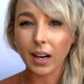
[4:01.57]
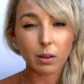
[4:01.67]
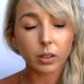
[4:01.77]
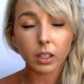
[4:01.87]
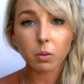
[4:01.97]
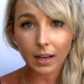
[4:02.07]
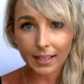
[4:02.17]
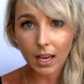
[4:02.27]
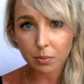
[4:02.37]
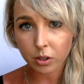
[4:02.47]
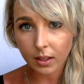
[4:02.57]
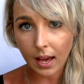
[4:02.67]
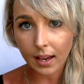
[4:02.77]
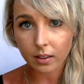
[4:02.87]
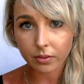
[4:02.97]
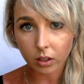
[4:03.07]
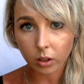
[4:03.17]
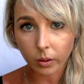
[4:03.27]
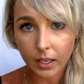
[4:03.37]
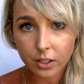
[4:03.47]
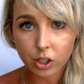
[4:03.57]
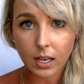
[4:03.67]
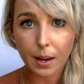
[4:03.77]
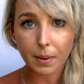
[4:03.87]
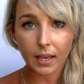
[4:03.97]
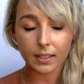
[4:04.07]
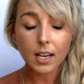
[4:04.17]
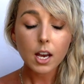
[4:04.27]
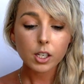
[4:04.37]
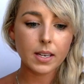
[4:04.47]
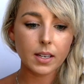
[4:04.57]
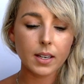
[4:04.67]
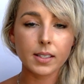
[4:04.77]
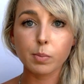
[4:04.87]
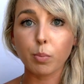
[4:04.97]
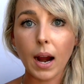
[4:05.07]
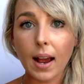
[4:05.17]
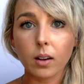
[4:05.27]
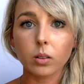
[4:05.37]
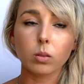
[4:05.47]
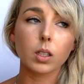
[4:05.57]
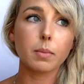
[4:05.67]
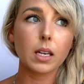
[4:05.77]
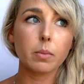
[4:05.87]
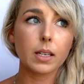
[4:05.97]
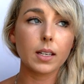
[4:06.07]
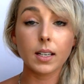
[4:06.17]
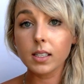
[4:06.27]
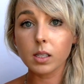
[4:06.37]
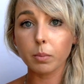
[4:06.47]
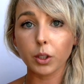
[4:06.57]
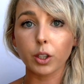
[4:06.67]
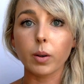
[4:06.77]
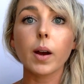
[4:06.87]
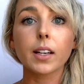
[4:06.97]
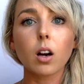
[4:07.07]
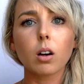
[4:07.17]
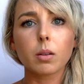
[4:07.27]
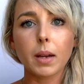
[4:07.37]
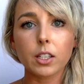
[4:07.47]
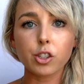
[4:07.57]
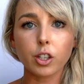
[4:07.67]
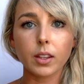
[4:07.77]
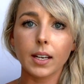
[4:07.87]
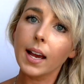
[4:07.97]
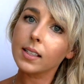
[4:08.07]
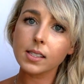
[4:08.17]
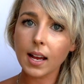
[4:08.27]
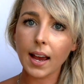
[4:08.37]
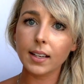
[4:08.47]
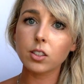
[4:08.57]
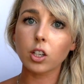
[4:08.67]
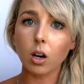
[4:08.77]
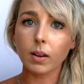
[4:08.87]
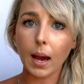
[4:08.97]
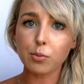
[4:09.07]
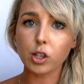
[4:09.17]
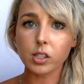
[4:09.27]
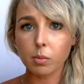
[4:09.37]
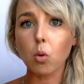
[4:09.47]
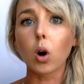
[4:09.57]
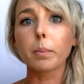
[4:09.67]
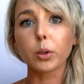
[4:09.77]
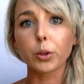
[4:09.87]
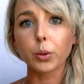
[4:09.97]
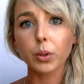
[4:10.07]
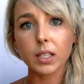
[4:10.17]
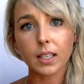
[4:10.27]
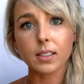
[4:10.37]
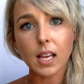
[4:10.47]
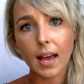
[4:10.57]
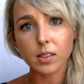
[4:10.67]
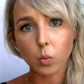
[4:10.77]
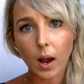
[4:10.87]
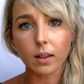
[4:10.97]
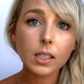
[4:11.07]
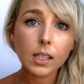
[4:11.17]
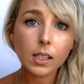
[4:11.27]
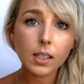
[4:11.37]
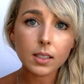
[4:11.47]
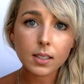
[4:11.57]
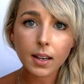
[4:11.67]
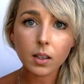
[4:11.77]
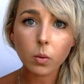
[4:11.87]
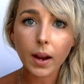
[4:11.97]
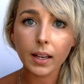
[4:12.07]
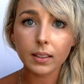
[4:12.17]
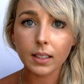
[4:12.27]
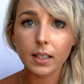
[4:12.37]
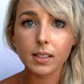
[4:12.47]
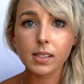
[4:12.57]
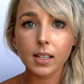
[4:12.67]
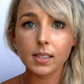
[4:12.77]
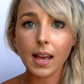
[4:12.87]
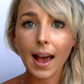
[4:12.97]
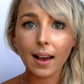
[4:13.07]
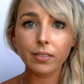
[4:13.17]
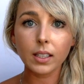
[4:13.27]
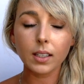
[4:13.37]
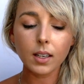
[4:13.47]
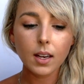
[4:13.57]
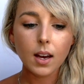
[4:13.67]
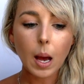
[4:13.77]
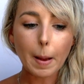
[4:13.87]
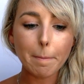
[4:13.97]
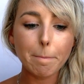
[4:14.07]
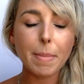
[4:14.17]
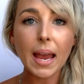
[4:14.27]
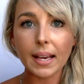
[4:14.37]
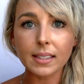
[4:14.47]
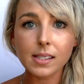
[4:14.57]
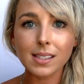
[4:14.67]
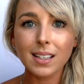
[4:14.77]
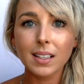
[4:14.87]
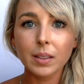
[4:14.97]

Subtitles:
and I really want to capture that of the location I'm in. Maybe it's brown, or maybe it is a blue. I go to make sure the next day to go capture some more blue things as well. Key takeaway in this is having a base